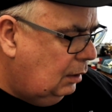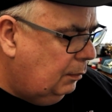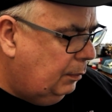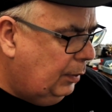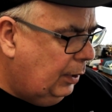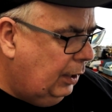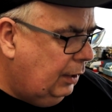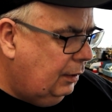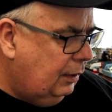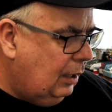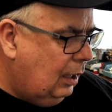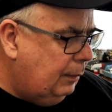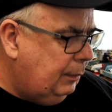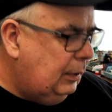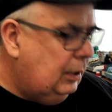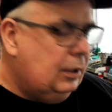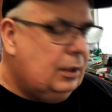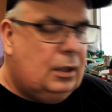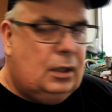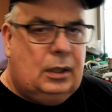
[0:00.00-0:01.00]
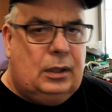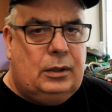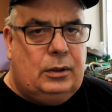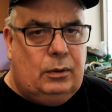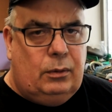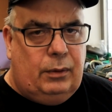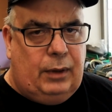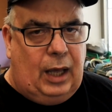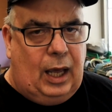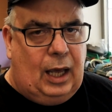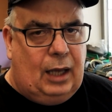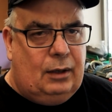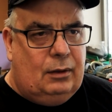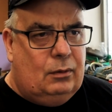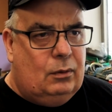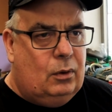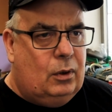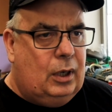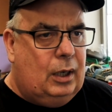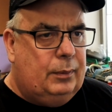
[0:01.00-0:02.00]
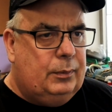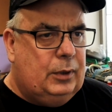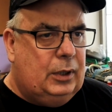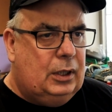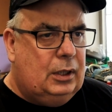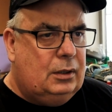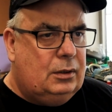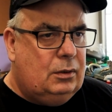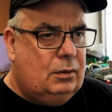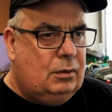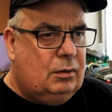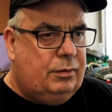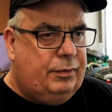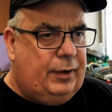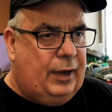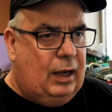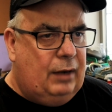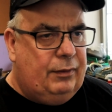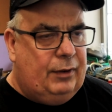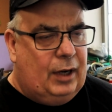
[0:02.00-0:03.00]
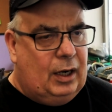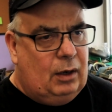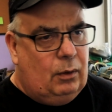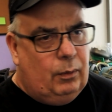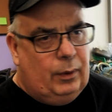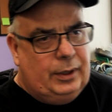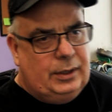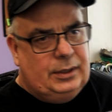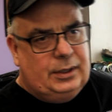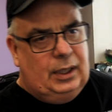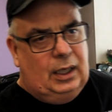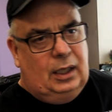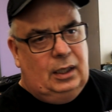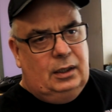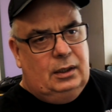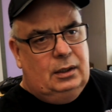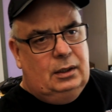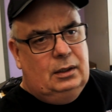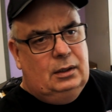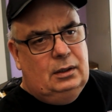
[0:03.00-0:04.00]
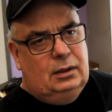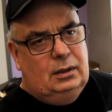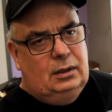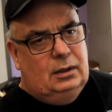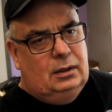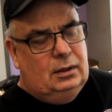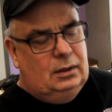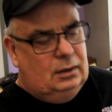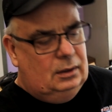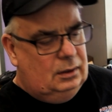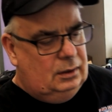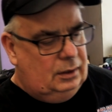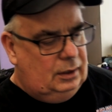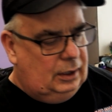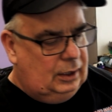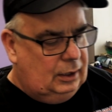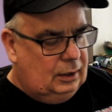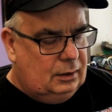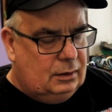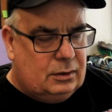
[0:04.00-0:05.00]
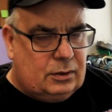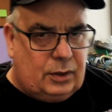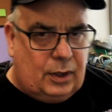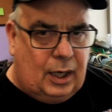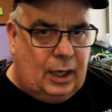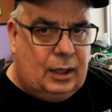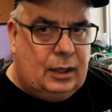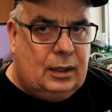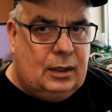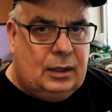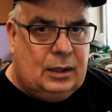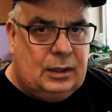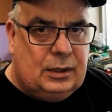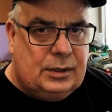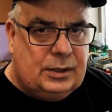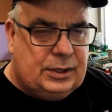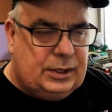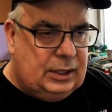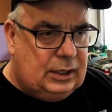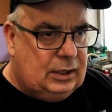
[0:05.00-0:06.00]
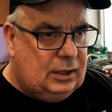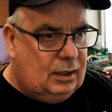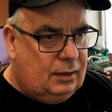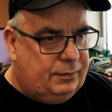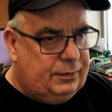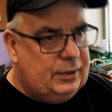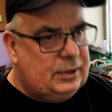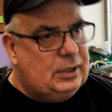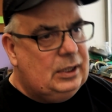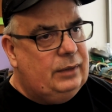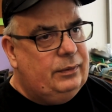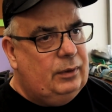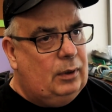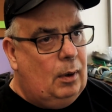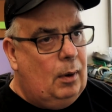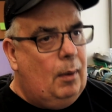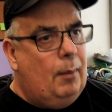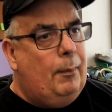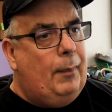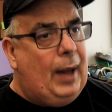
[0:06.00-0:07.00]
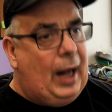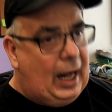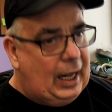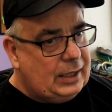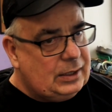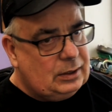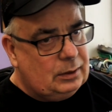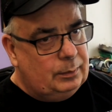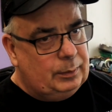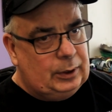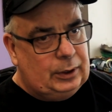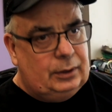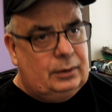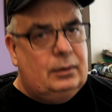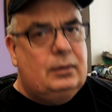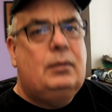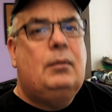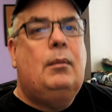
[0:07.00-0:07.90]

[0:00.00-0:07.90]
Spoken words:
But I'm either going to do that or I'm going to do the 5R100 and try and see if it's even possible